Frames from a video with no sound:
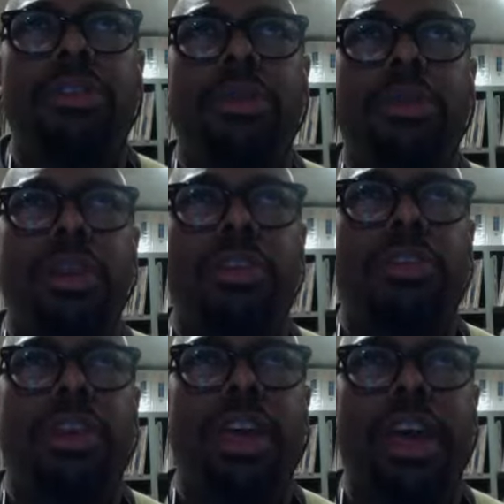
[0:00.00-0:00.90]
such
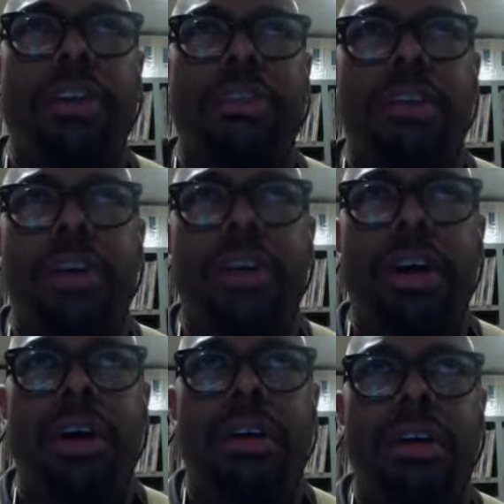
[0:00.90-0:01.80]
thing as a,
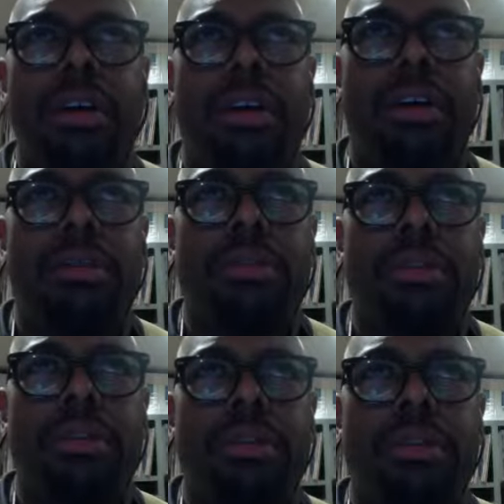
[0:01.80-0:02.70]
a, a
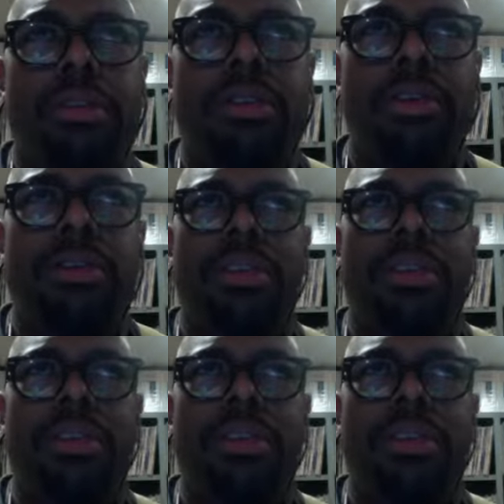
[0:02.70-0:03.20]
no such